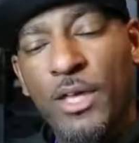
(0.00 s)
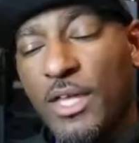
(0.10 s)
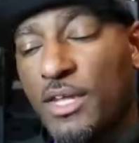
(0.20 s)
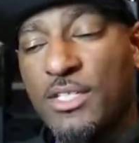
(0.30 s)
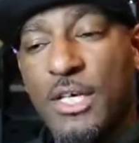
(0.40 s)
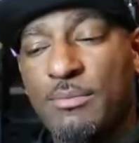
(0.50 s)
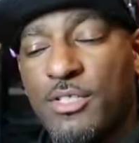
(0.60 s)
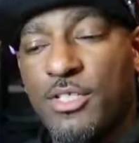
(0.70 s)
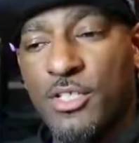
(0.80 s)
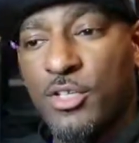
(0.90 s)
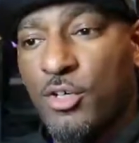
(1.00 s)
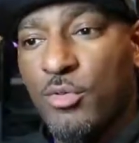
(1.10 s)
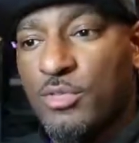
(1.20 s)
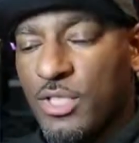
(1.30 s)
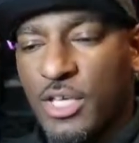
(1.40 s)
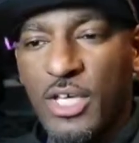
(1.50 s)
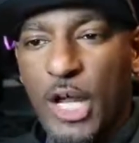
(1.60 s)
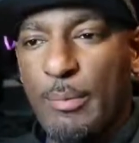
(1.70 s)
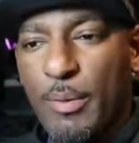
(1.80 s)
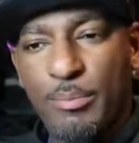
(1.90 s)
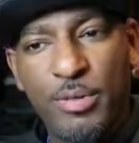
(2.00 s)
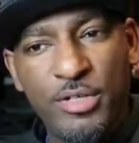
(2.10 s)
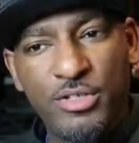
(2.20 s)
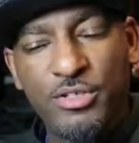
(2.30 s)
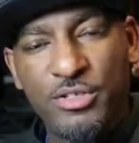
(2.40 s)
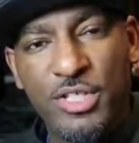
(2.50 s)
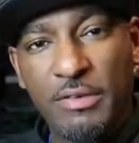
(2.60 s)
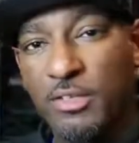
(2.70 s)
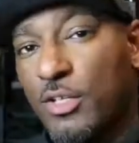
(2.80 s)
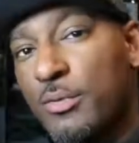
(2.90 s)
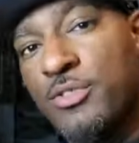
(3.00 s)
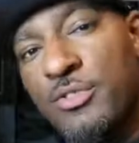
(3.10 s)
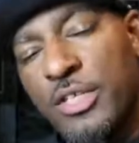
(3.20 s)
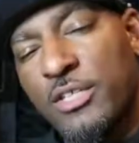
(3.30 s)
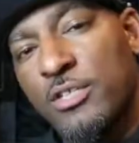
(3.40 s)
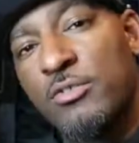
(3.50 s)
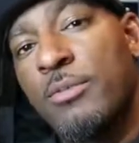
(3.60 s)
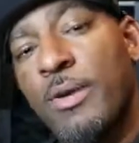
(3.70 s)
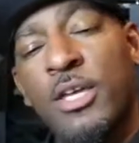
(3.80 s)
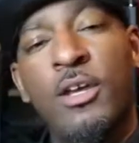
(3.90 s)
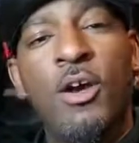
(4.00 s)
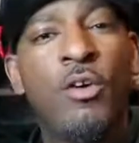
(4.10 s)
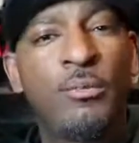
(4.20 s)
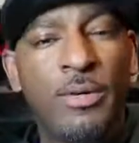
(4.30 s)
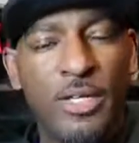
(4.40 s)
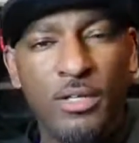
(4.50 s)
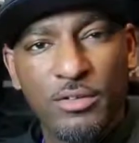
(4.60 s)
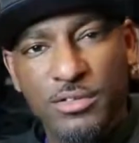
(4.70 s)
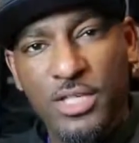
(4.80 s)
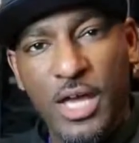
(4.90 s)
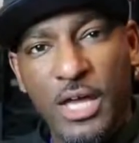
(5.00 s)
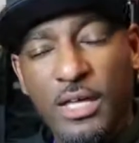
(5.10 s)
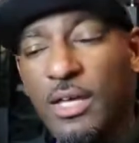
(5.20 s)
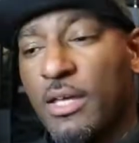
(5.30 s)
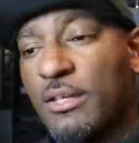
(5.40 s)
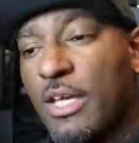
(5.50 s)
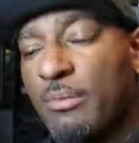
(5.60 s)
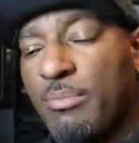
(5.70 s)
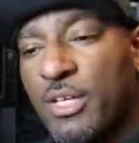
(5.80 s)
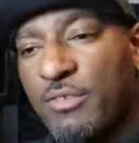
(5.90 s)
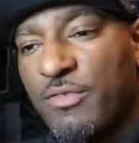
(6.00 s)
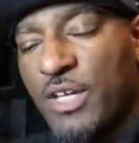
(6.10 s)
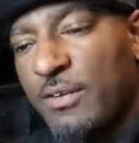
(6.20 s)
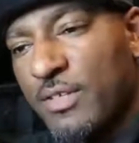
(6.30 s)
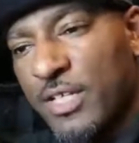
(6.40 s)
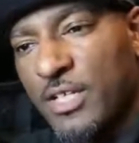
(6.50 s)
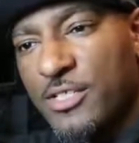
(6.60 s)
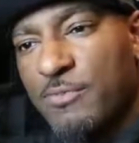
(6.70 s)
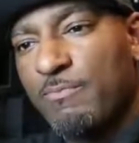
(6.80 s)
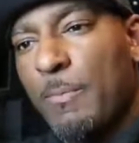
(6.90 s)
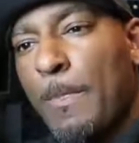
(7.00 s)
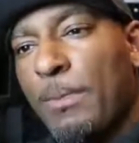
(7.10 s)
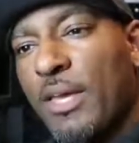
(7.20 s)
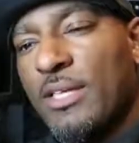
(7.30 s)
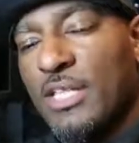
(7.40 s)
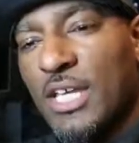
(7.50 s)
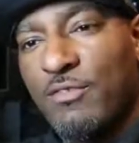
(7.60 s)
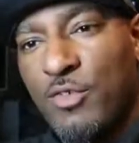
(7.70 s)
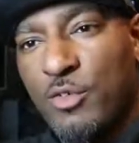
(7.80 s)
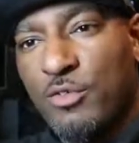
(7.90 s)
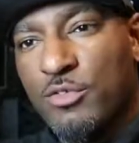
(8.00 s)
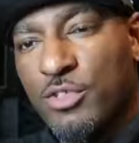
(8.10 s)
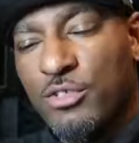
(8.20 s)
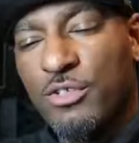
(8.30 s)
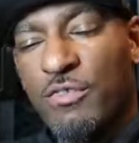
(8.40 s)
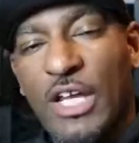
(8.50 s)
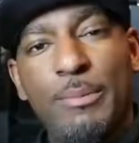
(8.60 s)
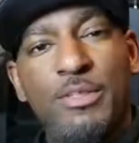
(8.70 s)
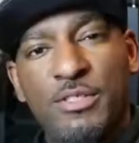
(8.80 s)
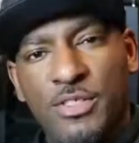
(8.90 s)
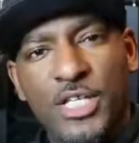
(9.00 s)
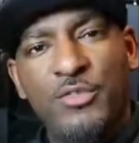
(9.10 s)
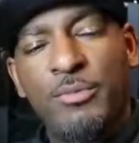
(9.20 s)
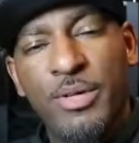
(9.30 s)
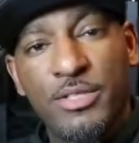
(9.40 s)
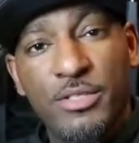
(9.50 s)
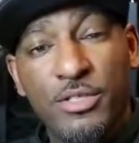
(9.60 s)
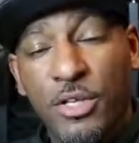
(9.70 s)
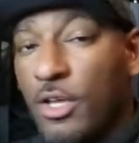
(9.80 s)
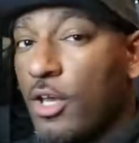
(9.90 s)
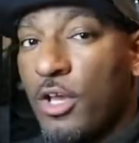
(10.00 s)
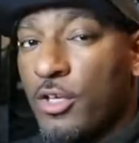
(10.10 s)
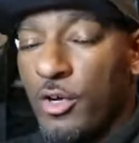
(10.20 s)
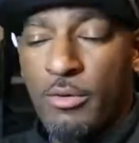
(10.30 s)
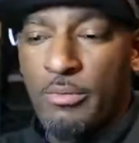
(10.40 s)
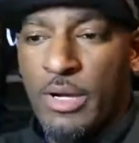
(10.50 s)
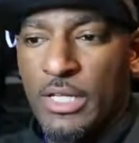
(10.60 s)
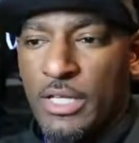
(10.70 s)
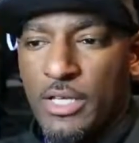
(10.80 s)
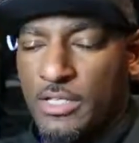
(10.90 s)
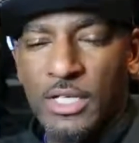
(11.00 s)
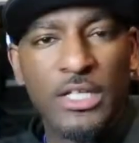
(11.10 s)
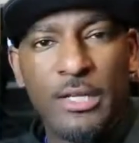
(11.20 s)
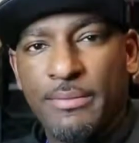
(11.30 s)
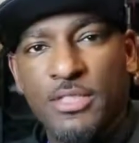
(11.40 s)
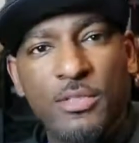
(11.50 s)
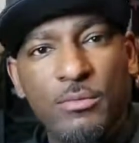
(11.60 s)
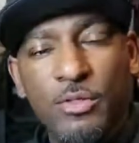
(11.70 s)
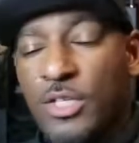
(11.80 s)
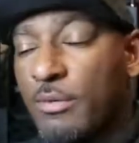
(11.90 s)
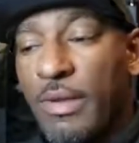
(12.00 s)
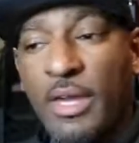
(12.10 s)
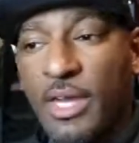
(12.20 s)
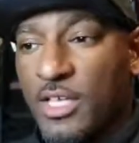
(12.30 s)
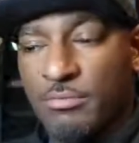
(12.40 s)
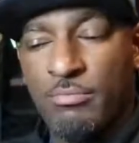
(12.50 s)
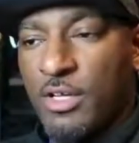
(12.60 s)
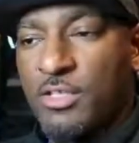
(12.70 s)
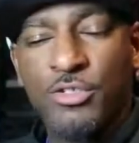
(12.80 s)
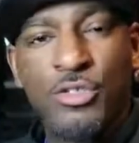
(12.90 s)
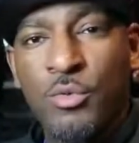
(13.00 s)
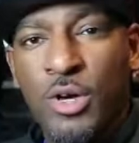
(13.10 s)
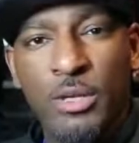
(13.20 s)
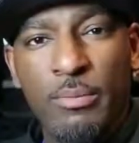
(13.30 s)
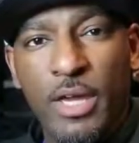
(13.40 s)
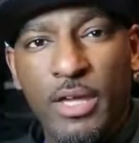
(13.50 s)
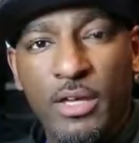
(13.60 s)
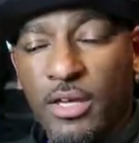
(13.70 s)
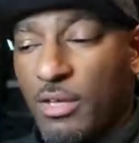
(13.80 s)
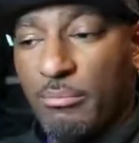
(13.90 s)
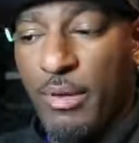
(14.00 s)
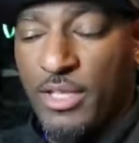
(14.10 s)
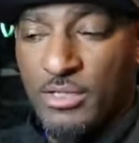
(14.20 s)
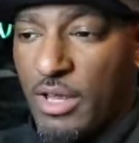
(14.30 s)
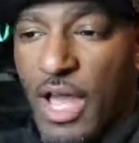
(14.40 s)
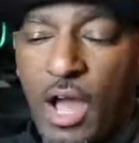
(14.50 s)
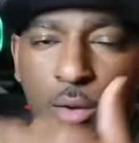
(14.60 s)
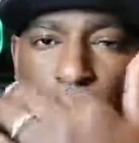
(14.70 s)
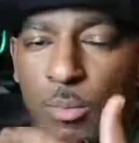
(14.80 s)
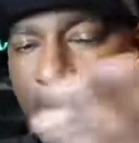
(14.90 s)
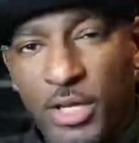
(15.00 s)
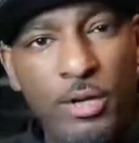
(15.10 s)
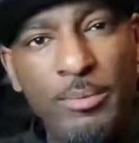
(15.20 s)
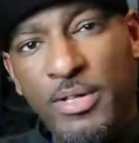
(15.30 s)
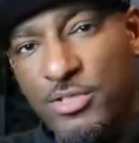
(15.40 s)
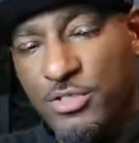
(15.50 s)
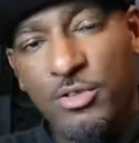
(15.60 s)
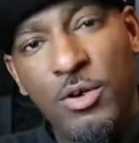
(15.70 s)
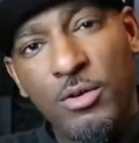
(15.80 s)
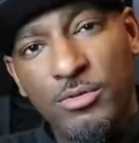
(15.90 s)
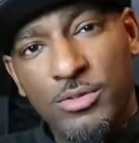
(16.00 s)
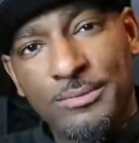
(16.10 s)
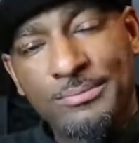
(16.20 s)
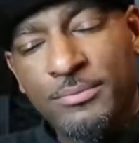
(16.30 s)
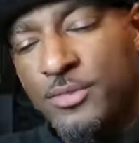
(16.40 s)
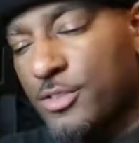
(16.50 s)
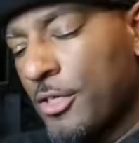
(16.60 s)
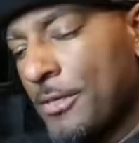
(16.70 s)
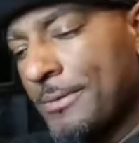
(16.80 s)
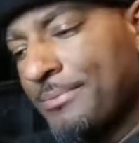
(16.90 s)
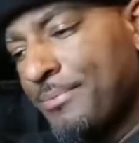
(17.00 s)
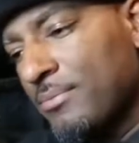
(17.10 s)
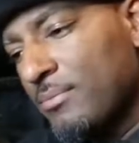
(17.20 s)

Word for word: It is up to you to get up and push yourself what you need to do to make your own money on your side. Now, the benefit of it is, is that if you, you develop a successful business, your money is unlimited. You can make as much as you want to make based on how big your business grows. So